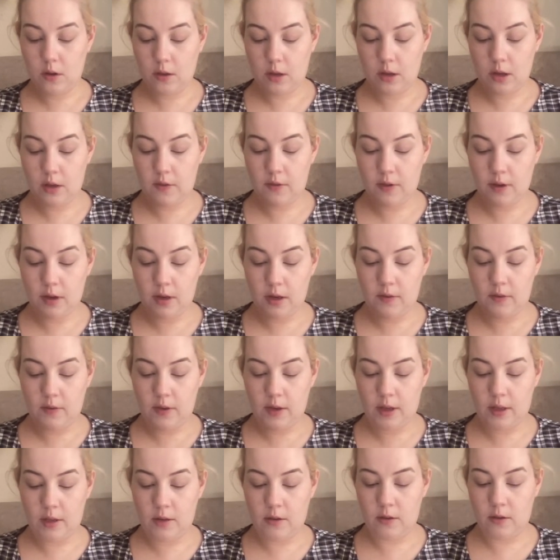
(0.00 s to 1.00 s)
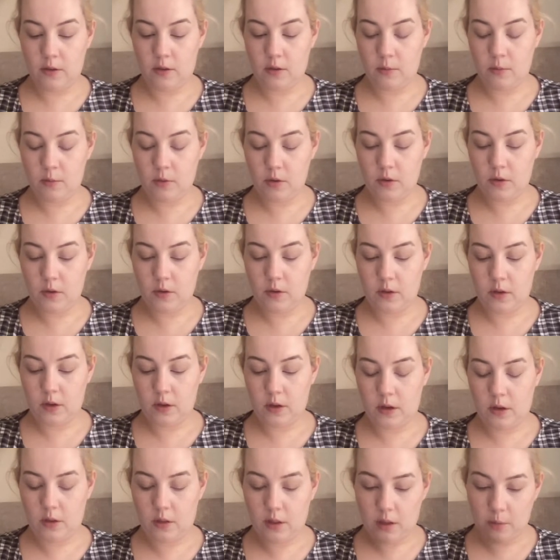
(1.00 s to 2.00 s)
If I can even get into them, because you
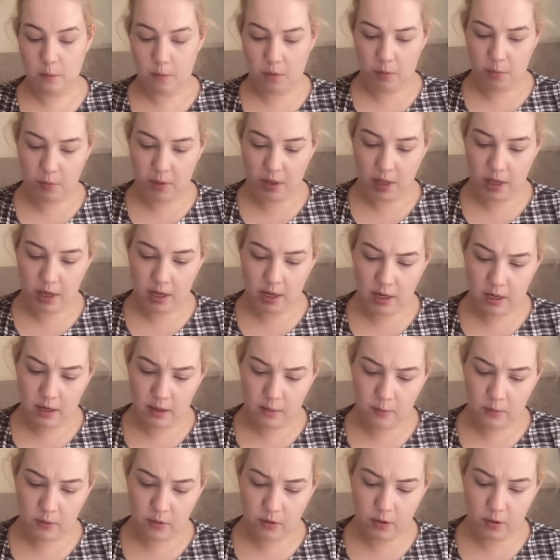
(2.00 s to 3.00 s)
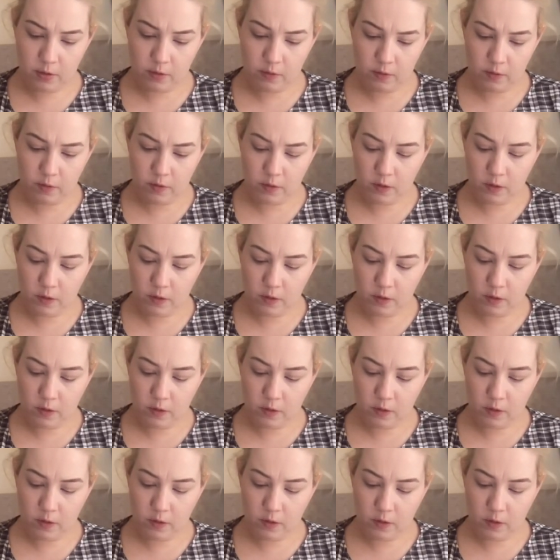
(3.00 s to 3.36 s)
know they might be hailing proof.